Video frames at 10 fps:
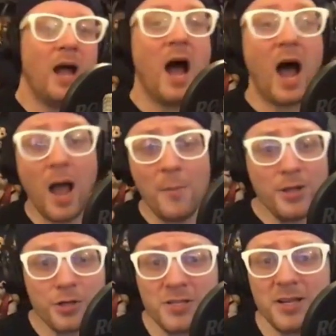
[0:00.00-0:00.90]
I'm
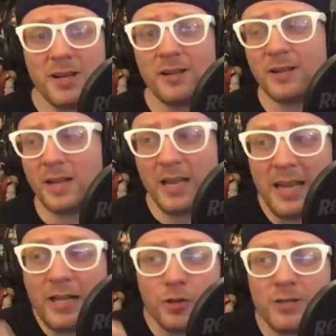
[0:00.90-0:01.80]
interested
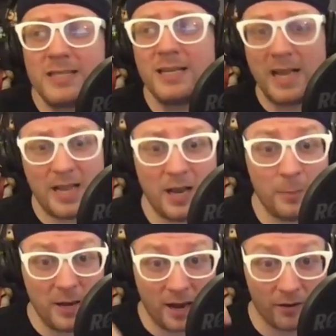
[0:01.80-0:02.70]
in it
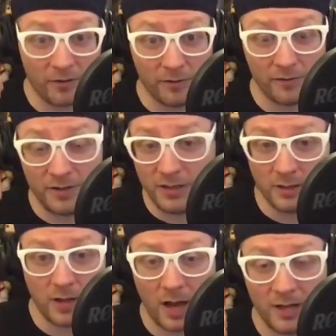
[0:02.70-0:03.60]
because of
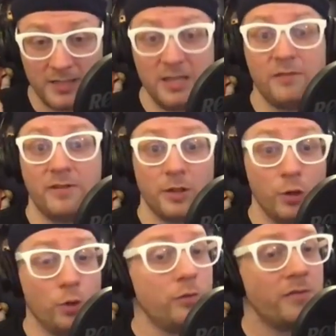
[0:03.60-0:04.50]
Denis
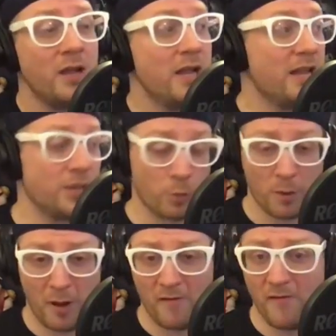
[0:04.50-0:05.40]
Villeneuve. He's one of
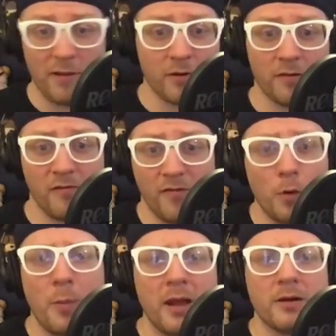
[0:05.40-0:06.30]
my favorite
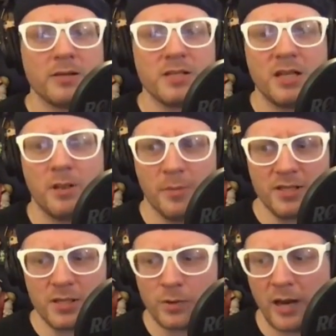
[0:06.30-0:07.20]
filmmakers in the
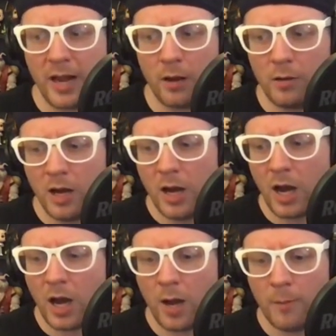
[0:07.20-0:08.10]
business right now.
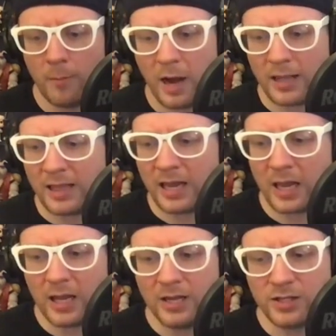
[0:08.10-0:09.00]
I think
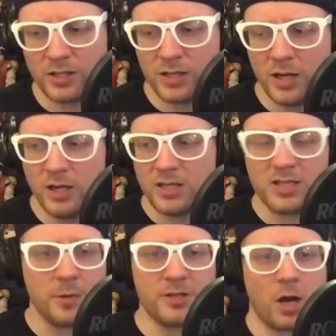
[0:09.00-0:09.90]
his
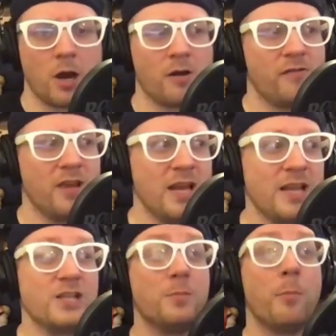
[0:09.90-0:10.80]
cinematography
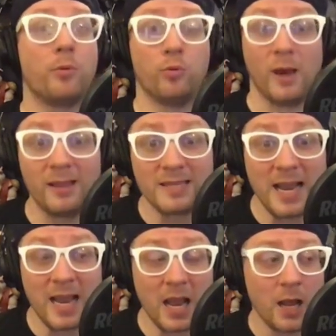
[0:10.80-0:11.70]
is
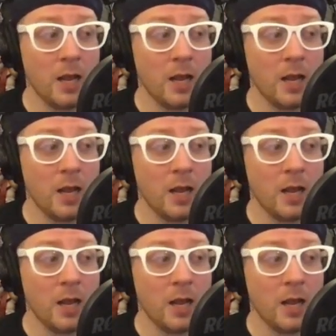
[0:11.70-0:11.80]
breathtaking.